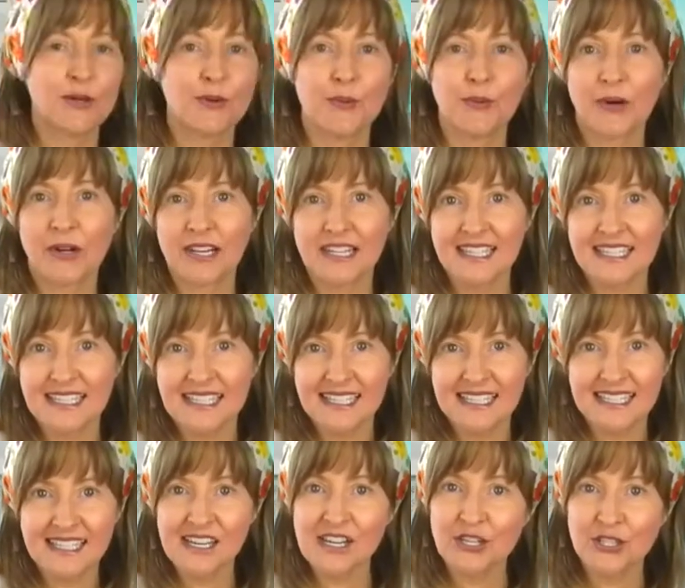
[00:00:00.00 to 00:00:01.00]
We're going to
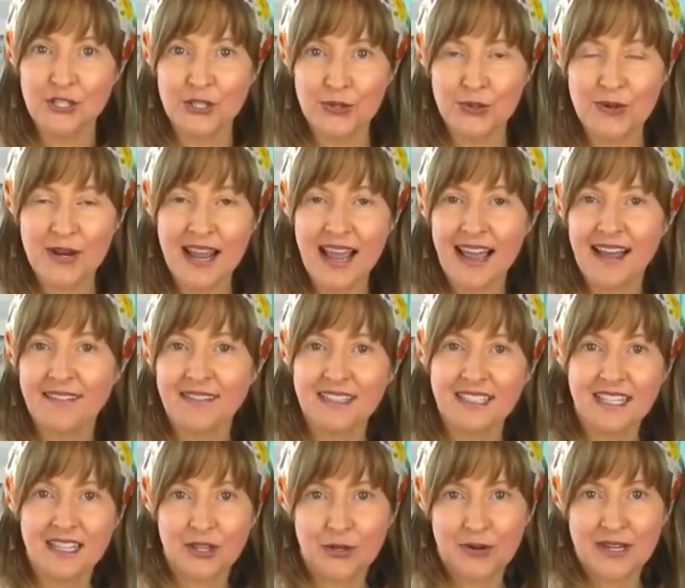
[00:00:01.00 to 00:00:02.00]
need two and a half
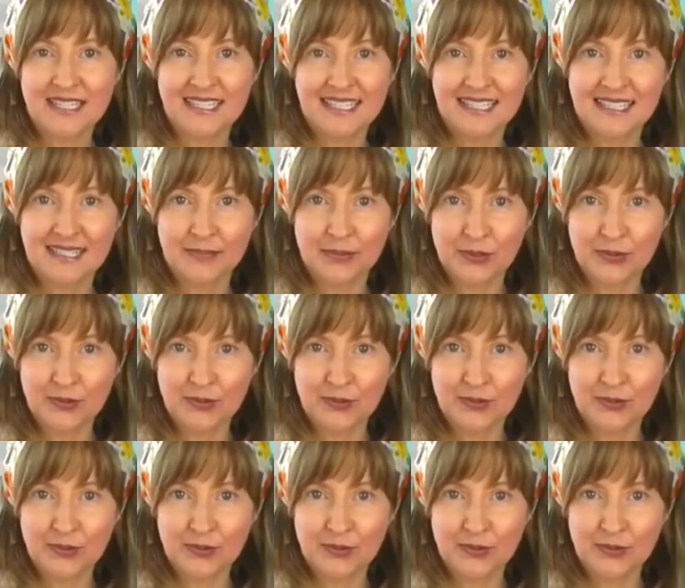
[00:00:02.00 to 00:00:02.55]
to three teaspoons.